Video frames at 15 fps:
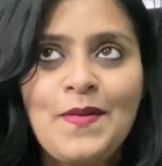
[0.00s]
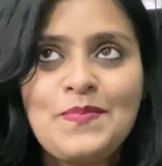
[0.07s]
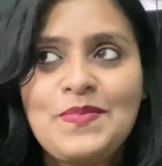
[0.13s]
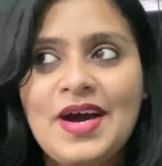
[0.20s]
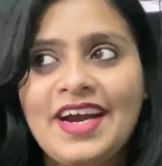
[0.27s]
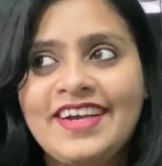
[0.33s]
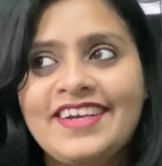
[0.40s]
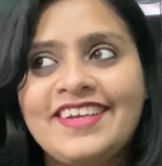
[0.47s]

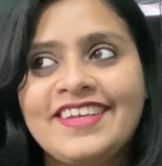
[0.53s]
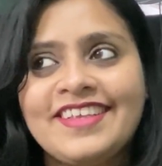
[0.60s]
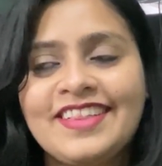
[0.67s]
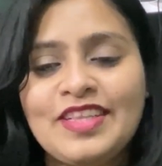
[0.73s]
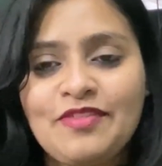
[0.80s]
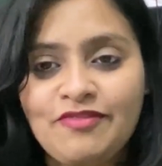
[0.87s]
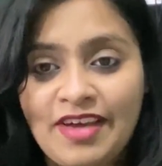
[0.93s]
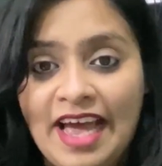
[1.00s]
But
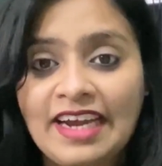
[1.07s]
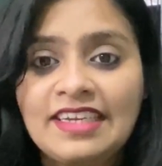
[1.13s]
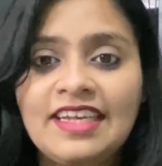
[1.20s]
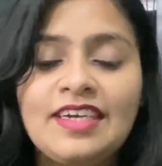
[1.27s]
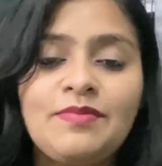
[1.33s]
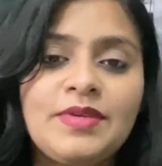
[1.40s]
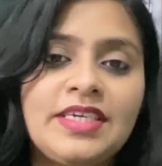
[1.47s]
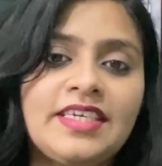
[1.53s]
the fact
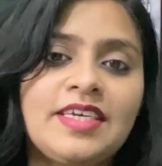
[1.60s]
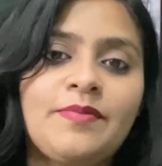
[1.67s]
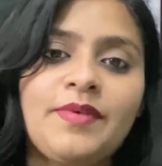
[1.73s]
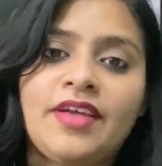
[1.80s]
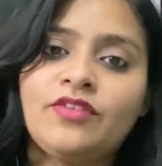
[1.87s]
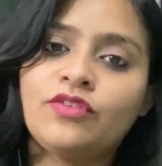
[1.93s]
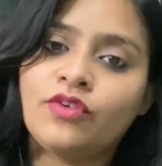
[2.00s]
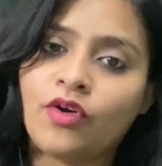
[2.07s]
that Medium
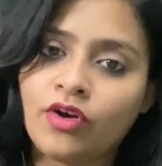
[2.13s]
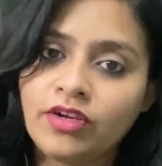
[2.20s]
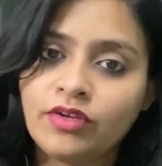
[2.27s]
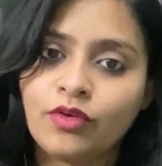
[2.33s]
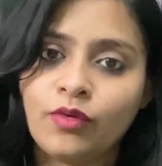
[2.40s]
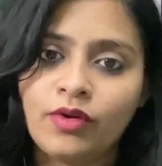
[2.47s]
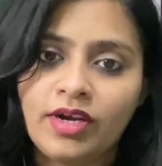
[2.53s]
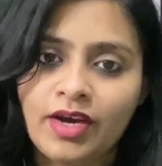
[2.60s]
has
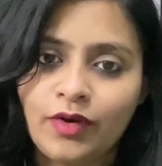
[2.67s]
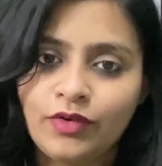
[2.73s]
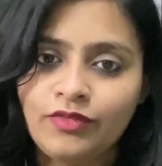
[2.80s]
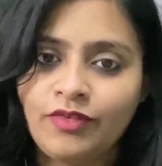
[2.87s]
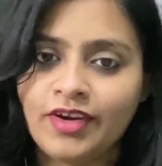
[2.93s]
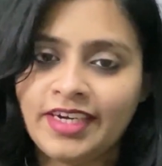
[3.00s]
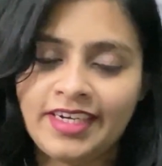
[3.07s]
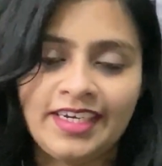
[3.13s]
not rolled
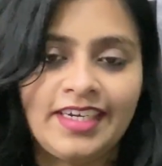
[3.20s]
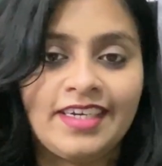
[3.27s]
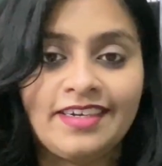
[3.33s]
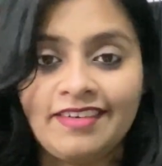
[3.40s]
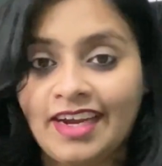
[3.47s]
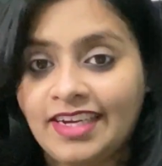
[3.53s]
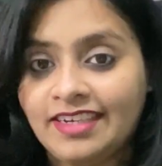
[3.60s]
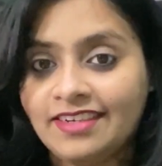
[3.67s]
out for
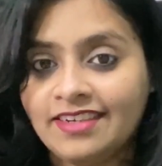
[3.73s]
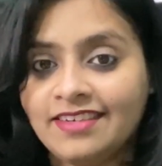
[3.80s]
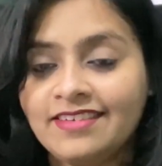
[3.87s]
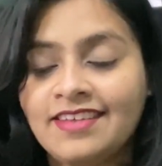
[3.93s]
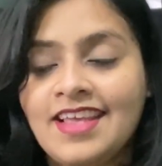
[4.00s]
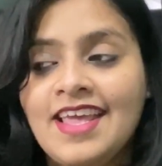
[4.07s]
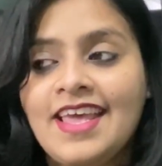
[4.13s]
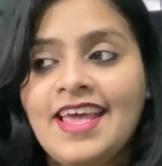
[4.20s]
Indian
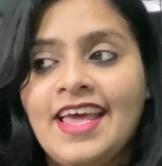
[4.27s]
writers